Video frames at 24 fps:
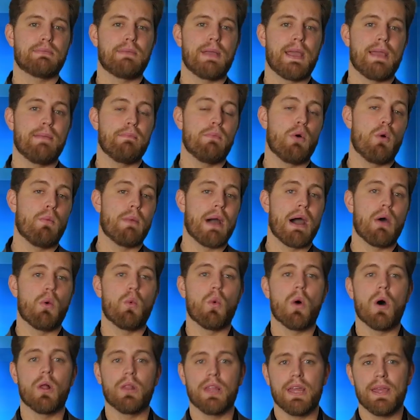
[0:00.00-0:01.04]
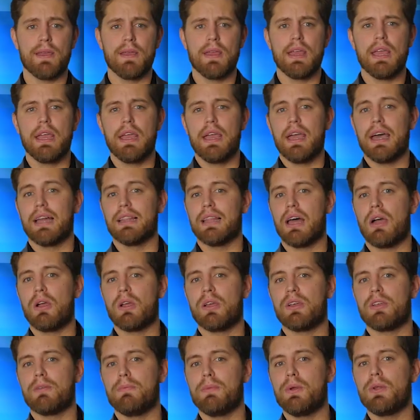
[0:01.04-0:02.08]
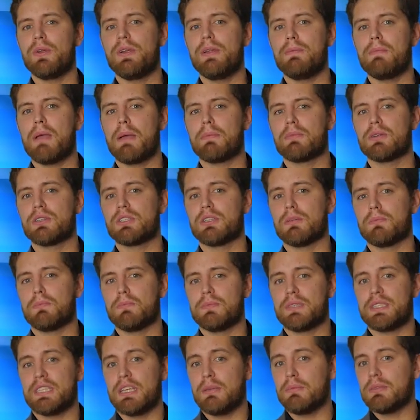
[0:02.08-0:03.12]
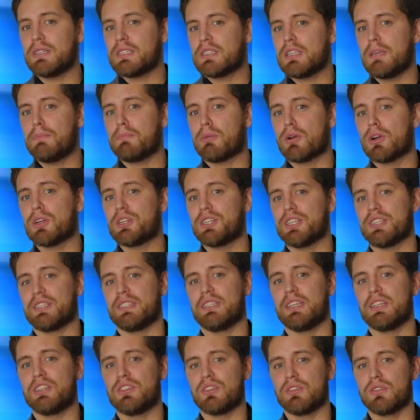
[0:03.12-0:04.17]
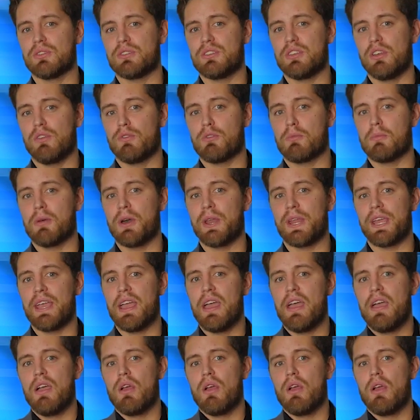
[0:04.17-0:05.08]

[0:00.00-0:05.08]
Pay mobile wallet, allowing community members to seamlessly purchase digital silver money